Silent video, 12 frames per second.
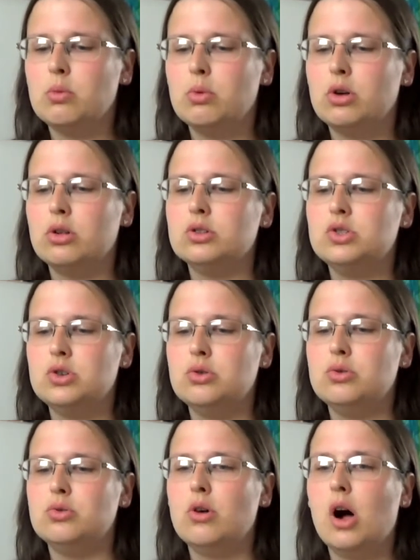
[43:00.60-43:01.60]
we'll
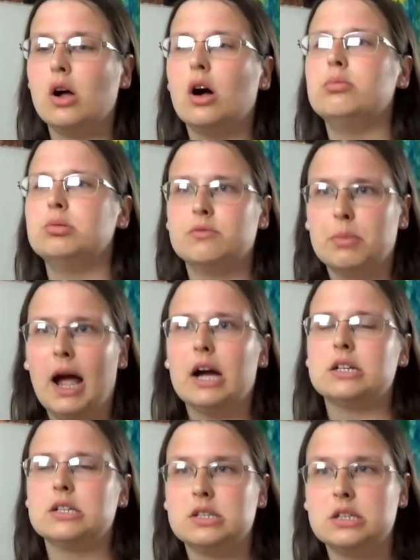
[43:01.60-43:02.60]
do a couple of
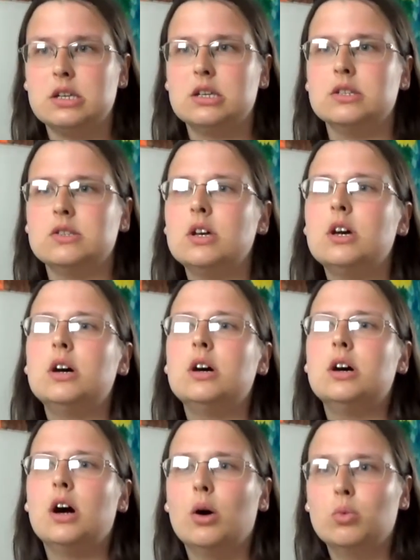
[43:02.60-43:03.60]
practices
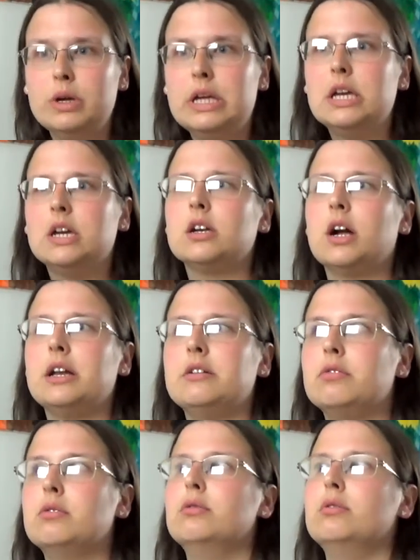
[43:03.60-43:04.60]
a week, kind
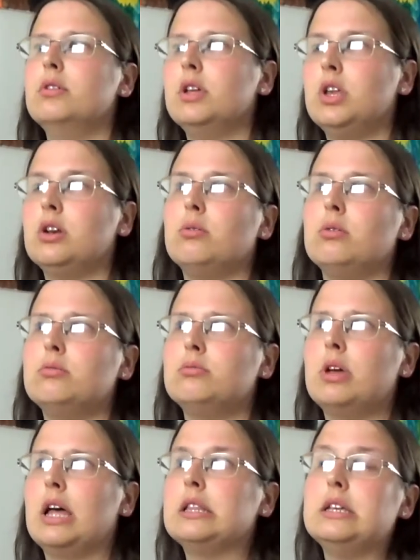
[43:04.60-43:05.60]
of, you know,
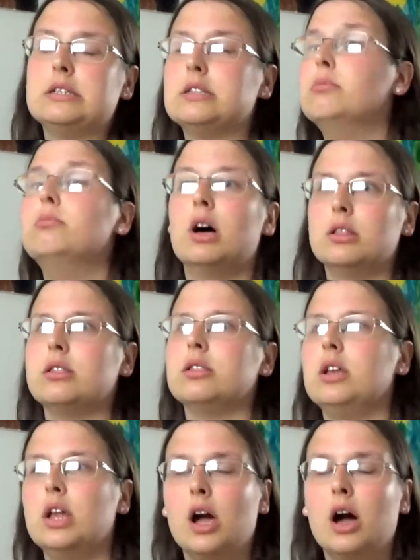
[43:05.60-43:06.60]
at least the month
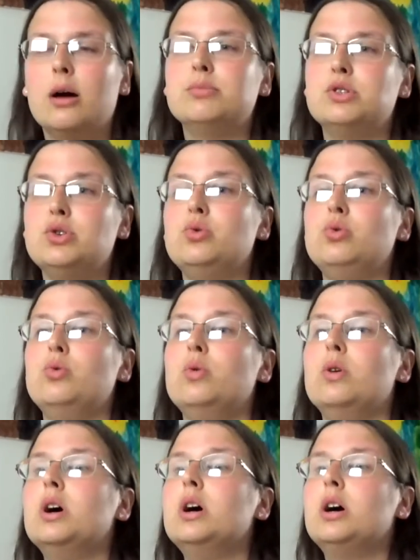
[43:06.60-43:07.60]
leading up
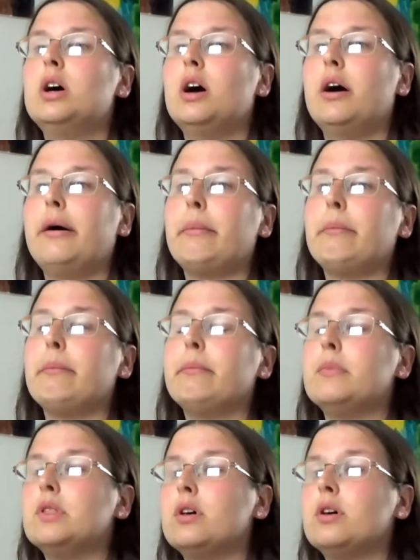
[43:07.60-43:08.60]
to um,
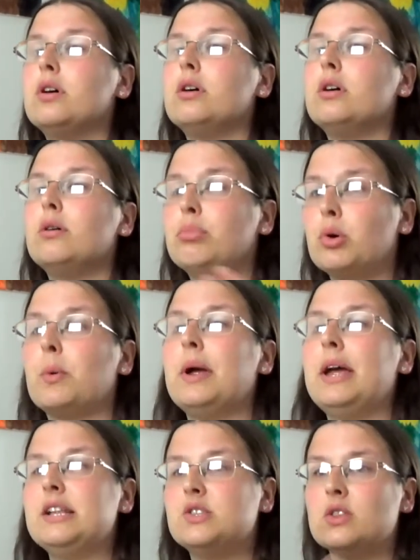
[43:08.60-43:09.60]
the
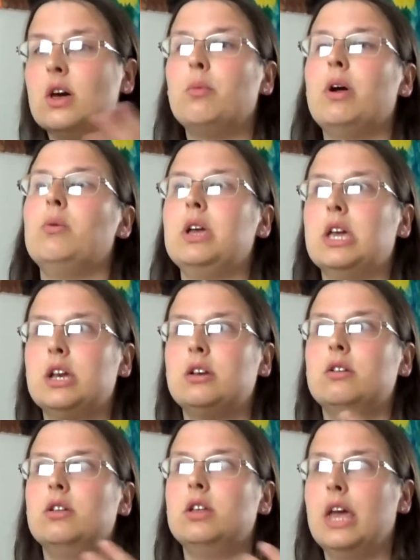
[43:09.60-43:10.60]
parade so that way we
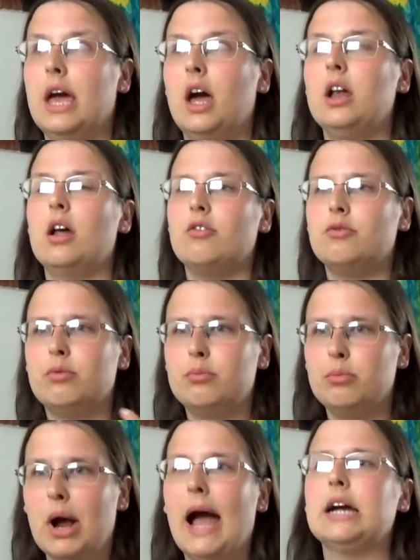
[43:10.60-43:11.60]
can get enough
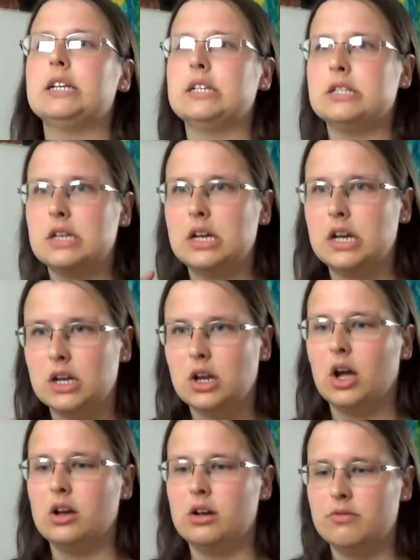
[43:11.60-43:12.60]
practice in
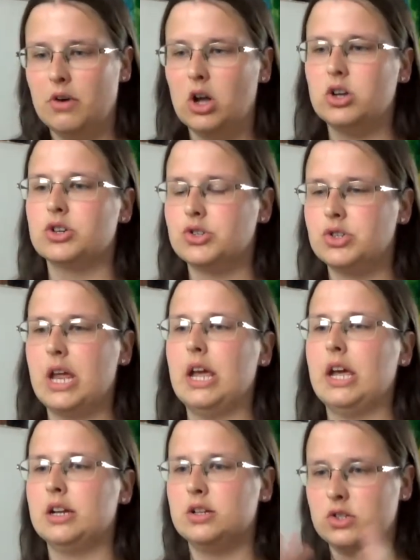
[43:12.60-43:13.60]
and kind of
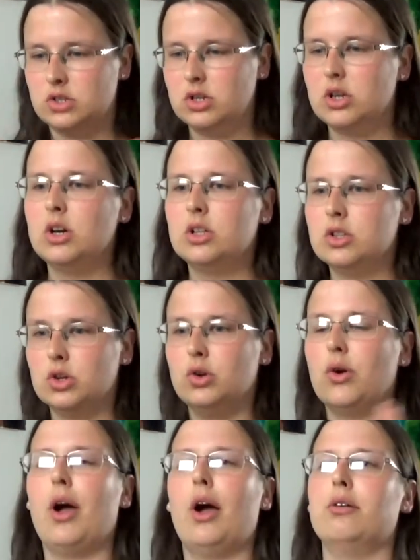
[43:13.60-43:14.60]
understand the
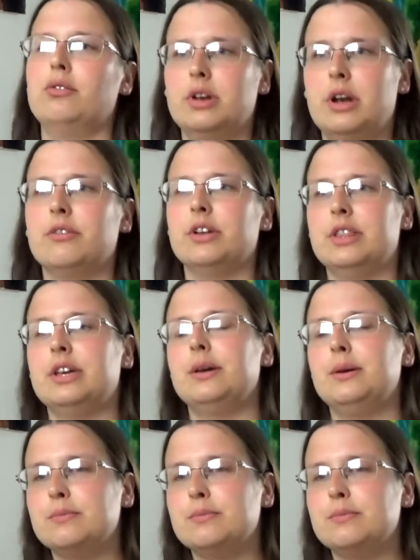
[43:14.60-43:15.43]
ground and everything.